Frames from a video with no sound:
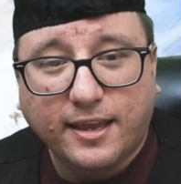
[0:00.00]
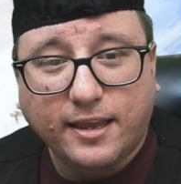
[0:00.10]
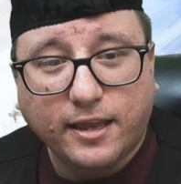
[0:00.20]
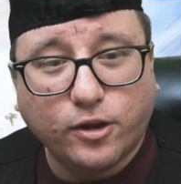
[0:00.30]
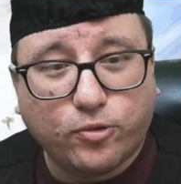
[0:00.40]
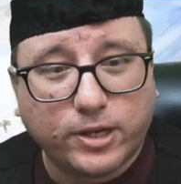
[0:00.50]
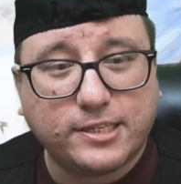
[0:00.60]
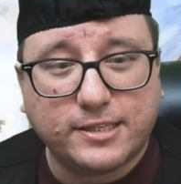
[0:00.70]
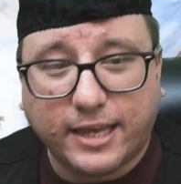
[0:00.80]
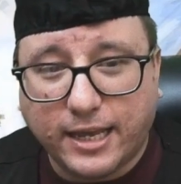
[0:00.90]
Increases
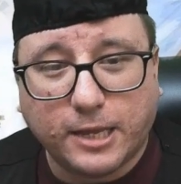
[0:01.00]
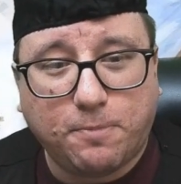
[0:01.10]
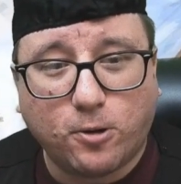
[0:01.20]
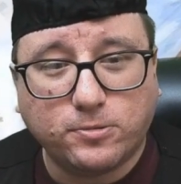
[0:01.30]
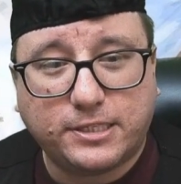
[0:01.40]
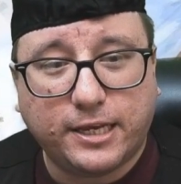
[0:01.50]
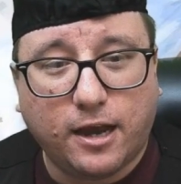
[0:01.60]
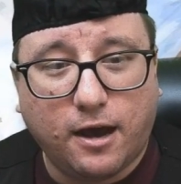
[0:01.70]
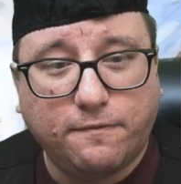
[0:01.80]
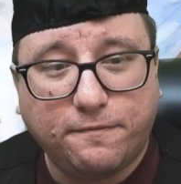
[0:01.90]
the healing potency
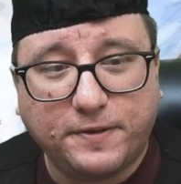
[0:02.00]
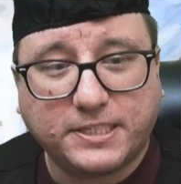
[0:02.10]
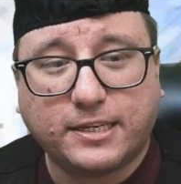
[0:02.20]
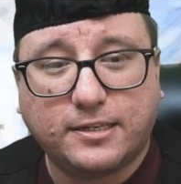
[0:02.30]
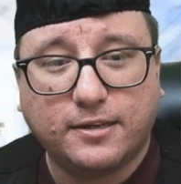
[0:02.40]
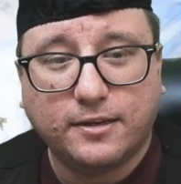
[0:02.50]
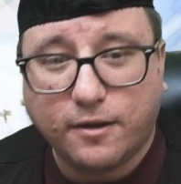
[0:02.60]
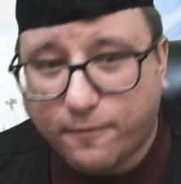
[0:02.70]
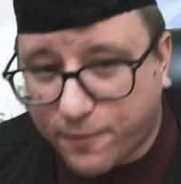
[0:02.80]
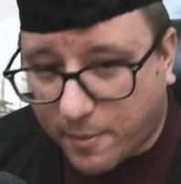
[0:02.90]
of Physic
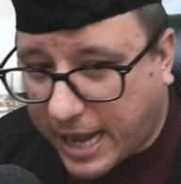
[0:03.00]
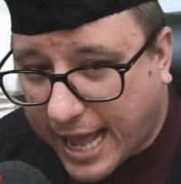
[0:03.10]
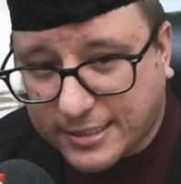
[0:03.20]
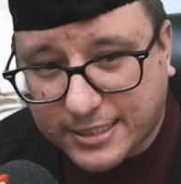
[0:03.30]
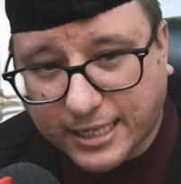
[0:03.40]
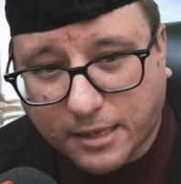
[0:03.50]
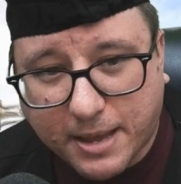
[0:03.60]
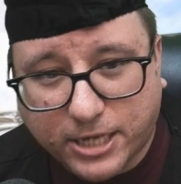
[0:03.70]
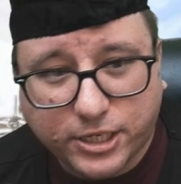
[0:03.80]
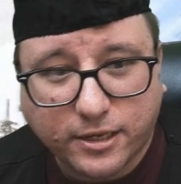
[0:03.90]
from Enhanced Healing
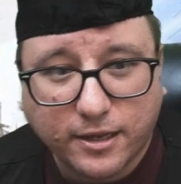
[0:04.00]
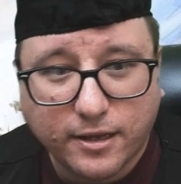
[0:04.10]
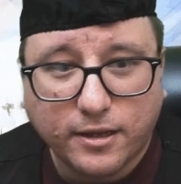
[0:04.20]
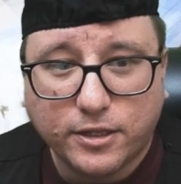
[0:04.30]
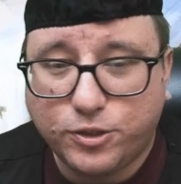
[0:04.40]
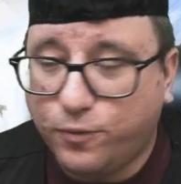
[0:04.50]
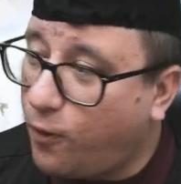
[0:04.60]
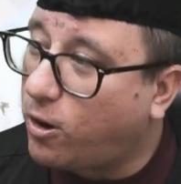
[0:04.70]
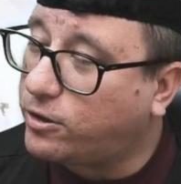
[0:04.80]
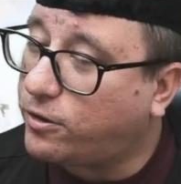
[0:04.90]
Magic to
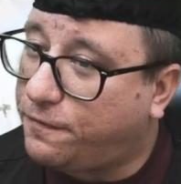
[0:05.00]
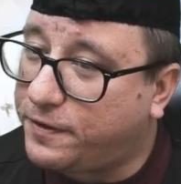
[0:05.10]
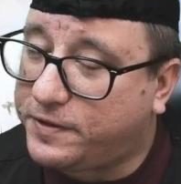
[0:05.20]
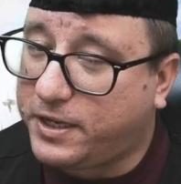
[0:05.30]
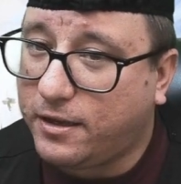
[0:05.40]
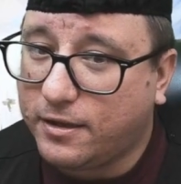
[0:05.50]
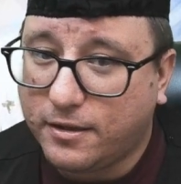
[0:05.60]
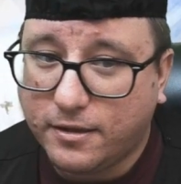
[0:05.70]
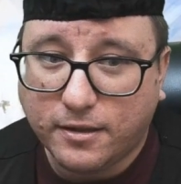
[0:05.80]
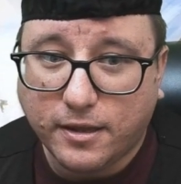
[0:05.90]
450,
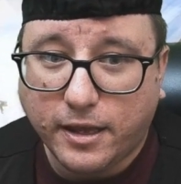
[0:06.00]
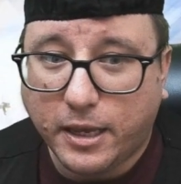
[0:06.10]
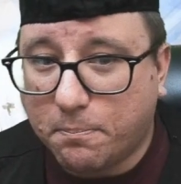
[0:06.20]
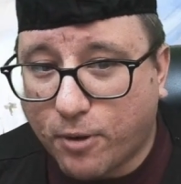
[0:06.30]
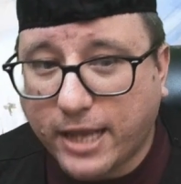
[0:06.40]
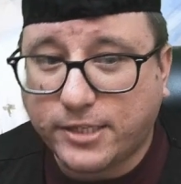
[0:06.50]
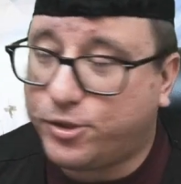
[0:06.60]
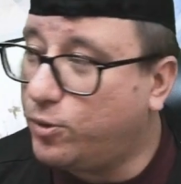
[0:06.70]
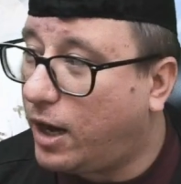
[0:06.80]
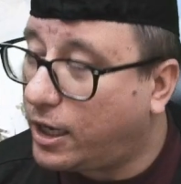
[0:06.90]
Embrace to
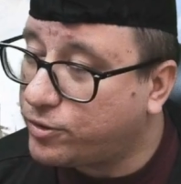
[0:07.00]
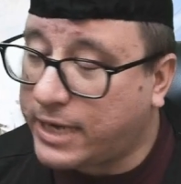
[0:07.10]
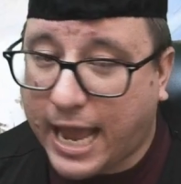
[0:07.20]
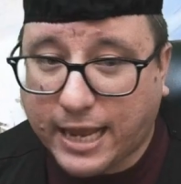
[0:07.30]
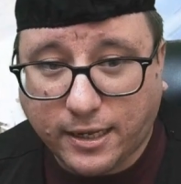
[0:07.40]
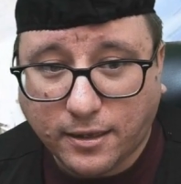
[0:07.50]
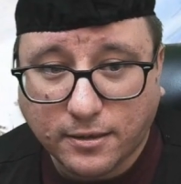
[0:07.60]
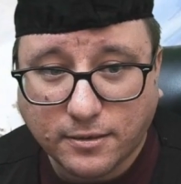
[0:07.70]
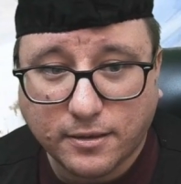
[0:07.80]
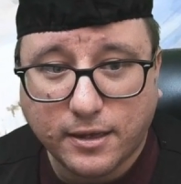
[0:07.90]
180,
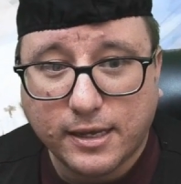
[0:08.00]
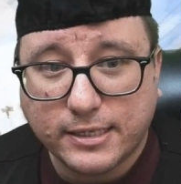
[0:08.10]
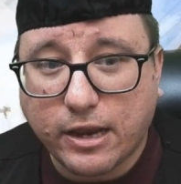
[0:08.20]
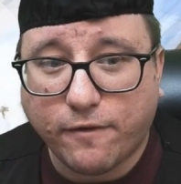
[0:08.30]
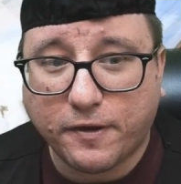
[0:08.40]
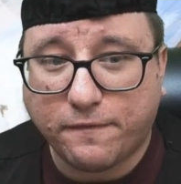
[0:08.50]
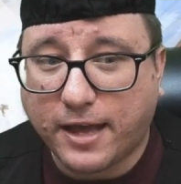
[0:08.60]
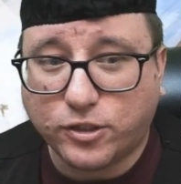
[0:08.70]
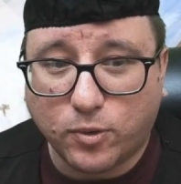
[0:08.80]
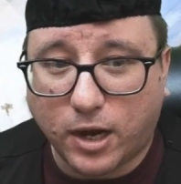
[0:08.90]
Seraphic Veil
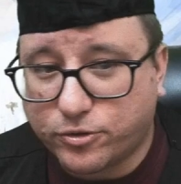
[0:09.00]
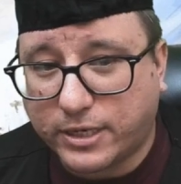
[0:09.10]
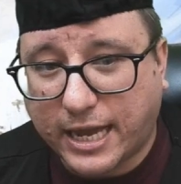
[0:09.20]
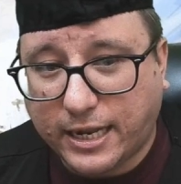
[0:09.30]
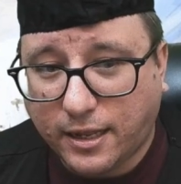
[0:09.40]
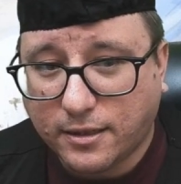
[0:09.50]
to 180,